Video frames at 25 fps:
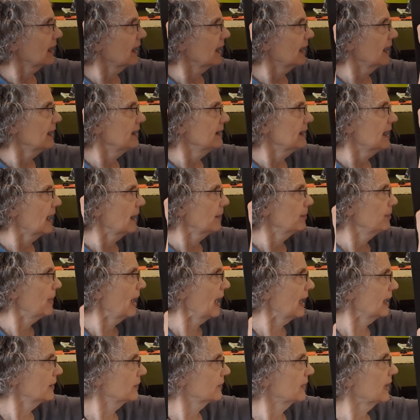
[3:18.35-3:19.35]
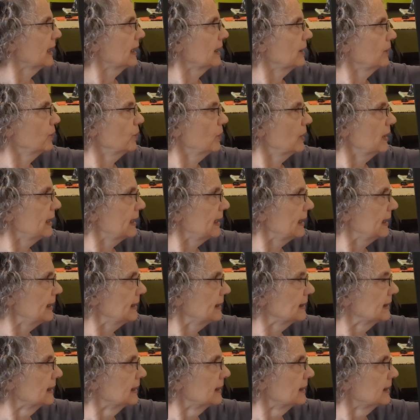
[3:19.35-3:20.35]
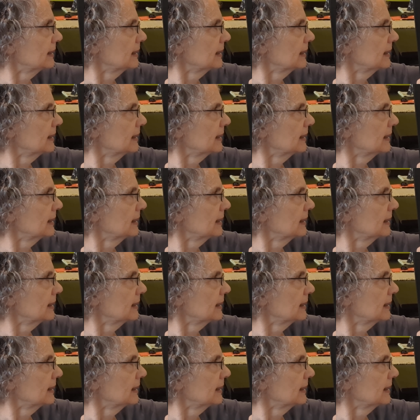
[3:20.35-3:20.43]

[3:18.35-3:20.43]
and that background white,